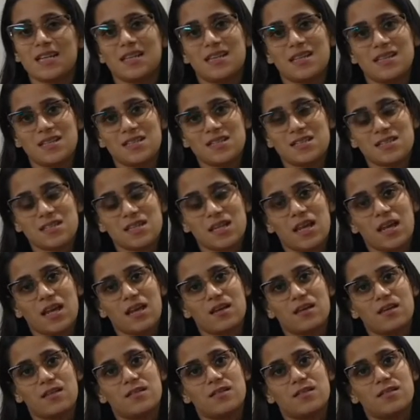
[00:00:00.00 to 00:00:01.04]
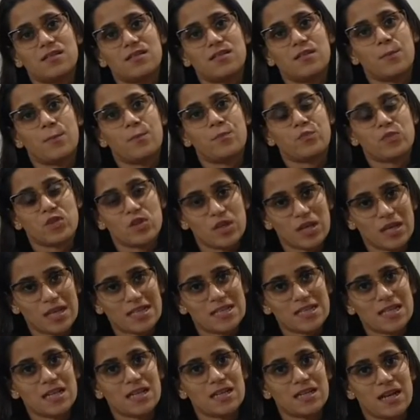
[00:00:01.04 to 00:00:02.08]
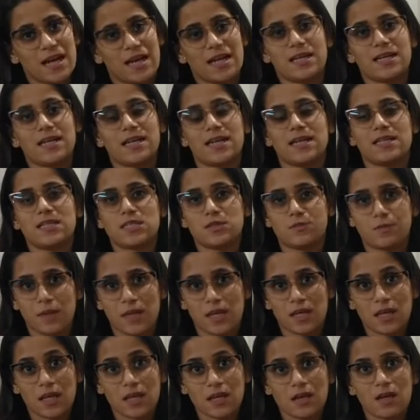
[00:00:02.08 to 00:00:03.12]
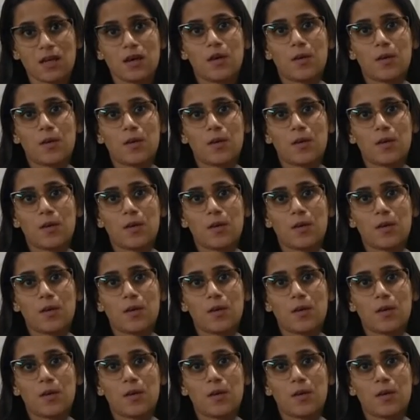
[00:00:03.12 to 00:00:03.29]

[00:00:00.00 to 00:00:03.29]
listening, reading, writing and speaking.